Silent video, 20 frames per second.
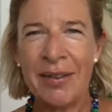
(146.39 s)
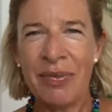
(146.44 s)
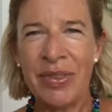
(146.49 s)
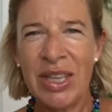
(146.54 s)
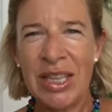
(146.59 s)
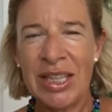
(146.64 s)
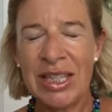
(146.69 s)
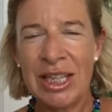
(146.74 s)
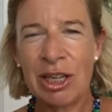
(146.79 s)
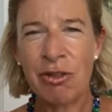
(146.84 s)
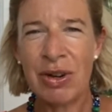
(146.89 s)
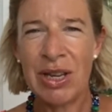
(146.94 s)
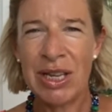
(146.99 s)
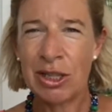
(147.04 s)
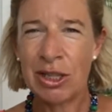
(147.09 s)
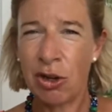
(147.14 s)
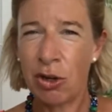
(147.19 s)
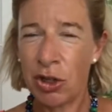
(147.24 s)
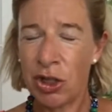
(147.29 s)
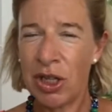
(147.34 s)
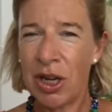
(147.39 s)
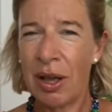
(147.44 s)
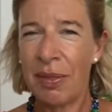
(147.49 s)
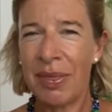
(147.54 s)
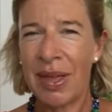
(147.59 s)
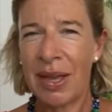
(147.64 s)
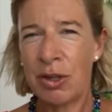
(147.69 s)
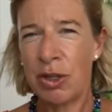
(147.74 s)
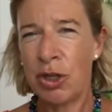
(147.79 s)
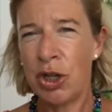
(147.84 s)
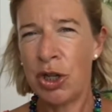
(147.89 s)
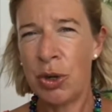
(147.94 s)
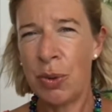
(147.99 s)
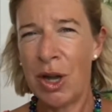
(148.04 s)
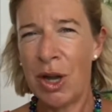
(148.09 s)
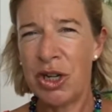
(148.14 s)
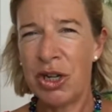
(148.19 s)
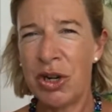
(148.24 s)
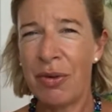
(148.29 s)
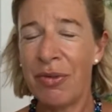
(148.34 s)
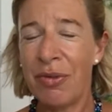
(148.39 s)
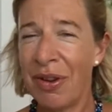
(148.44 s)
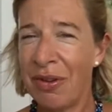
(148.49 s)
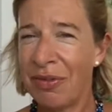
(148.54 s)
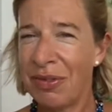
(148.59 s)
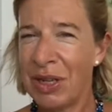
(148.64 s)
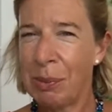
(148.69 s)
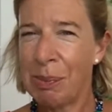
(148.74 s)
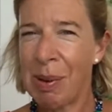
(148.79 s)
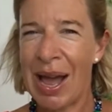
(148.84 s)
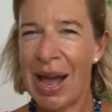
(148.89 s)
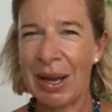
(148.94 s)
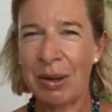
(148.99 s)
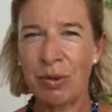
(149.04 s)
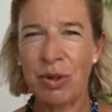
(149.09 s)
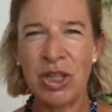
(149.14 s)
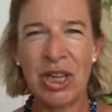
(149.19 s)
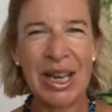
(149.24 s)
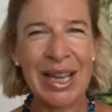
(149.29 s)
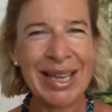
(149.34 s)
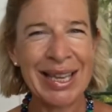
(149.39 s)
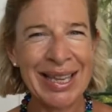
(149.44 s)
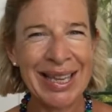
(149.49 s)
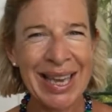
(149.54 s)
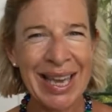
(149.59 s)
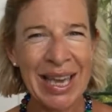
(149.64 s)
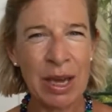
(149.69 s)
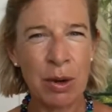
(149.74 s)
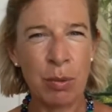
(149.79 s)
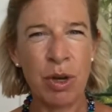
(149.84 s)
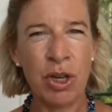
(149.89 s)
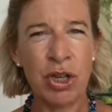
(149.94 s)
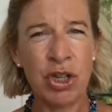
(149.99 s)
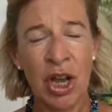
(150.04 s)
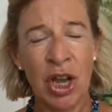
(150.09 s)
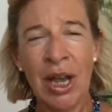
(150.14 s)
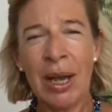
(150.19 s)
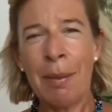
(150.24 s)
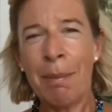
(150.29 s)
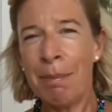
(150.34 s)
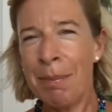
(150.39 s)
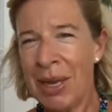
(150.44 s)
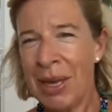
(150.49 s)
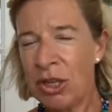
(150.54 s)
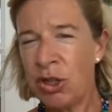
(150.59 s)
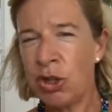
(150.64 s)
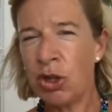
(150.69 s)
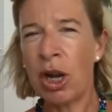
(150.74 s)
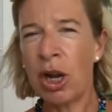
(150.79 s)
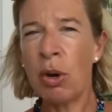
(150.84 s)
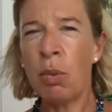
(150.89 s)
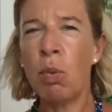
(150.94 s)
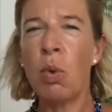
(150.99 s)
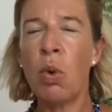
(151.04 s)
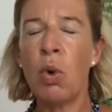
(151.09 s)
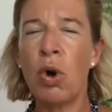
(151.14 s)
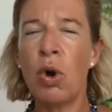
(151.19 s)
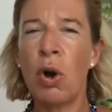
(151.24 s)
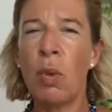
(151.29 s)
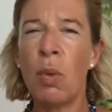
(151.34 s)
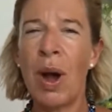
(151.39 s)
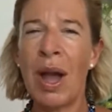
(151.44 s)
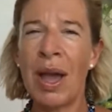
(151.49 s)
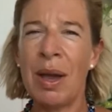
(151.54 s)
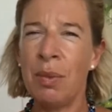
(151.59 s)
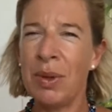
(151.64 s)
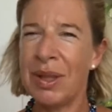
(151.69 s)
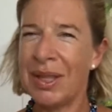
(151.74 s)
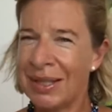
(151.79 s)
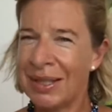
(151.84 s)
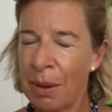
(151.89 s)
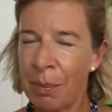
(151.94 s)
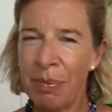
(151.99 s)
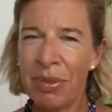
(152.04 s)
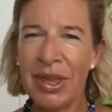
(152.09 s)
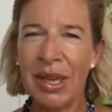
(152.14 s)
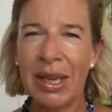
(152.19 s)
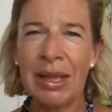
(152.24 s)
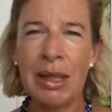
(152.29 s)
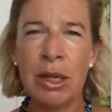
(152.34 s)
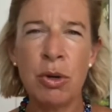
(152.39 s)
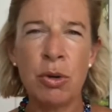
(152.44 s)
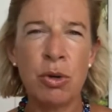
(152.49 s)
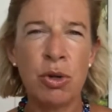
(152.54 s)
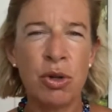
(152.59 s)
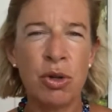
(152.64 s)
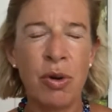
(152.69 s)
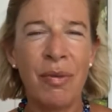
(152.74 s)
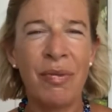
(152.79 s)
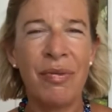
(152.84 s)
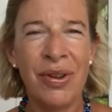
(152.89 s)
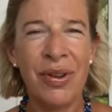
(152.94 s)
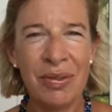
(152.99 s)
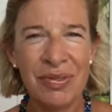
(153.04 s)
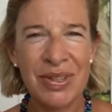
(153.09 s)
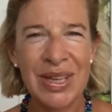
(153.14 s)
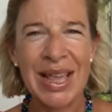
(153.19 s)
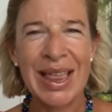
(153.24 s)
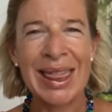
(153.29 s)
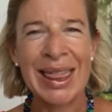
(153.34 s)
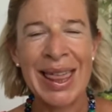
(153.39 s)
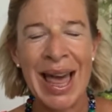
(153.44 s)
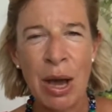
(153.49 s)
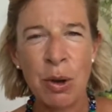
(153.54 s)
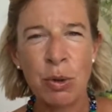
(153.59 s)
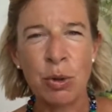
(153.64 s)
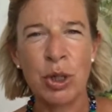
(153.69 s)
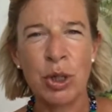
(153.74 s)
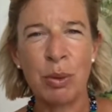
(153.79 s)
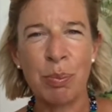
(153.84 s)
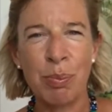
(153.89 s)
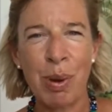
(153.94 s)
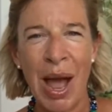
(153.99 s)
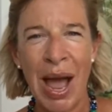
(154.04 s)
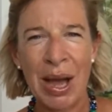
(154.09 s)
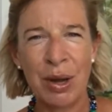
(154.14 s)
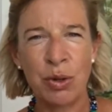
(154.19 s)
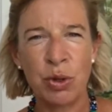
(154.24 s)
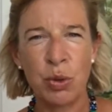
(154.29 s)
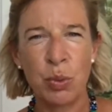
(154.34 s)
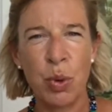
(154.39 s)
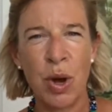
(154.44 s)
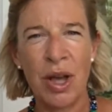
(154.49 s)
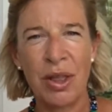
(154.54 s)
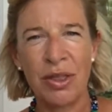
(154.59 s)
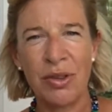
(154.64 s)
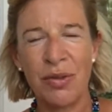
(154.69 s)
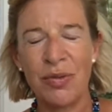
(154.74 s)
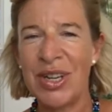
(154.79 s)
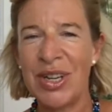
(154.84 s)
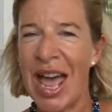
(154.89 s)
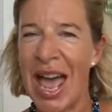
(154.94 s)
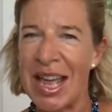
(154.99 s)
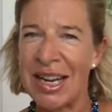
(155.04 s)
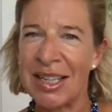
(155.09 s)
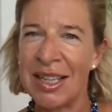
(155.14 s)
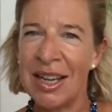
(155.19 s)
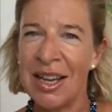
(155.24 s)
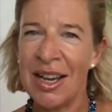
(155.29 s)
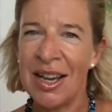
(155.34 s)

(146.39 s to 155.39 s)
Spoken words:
These degrees cost £9,250 a year, which means you're going to walk away with something in the order of £50,000 worth of debt.